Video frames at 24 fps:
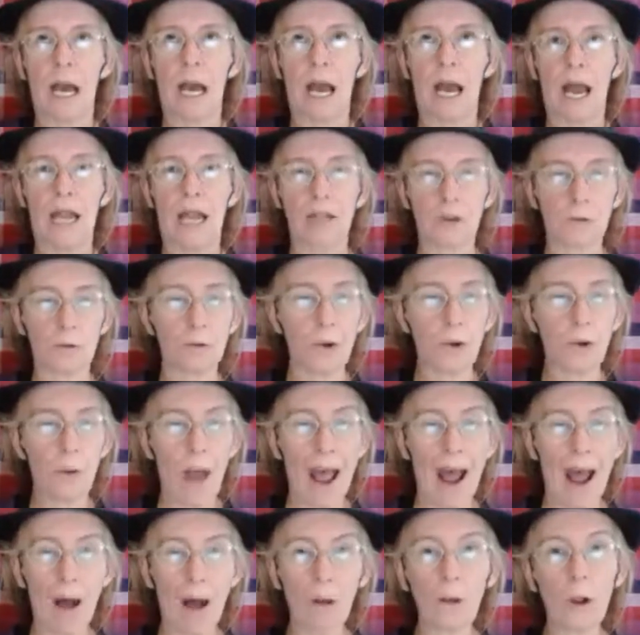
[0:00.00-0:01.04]
I don't know
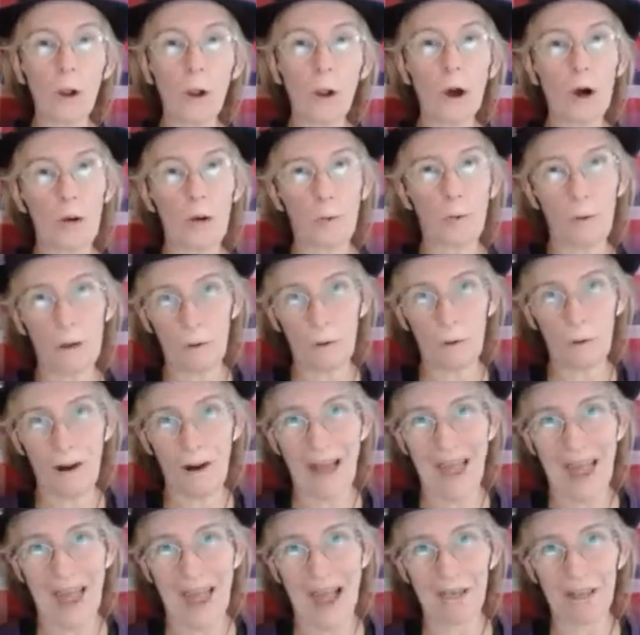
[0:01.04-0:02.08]
how long we will
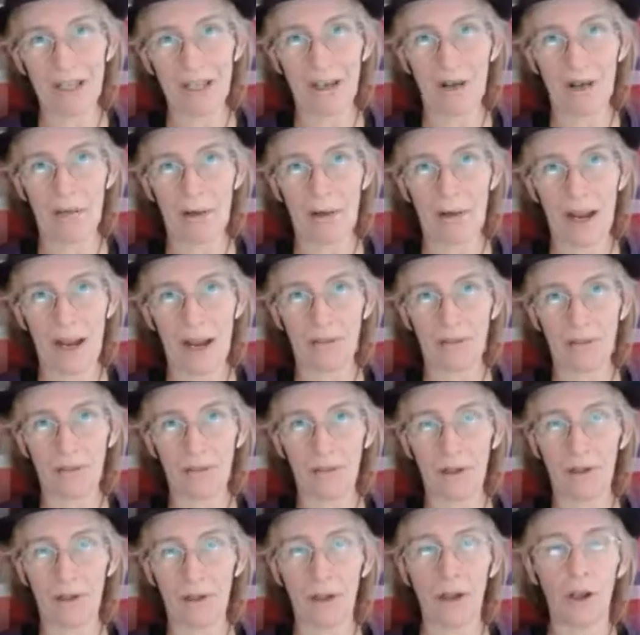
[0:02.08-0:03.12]
have it around.
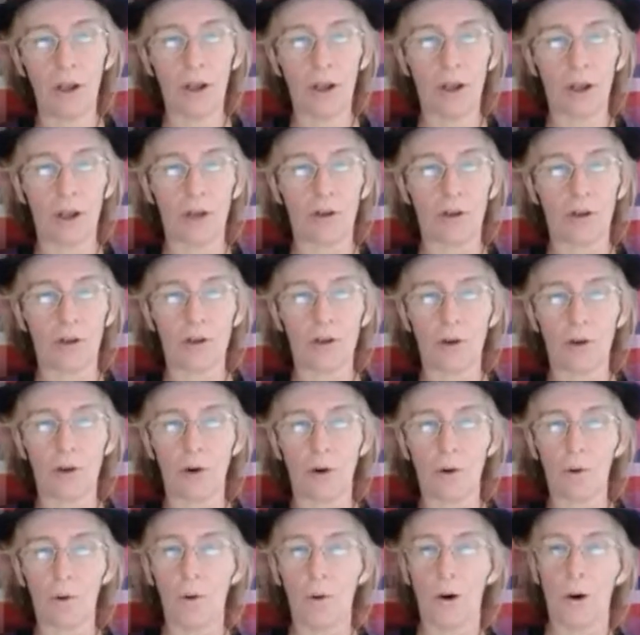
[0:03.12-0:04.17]
So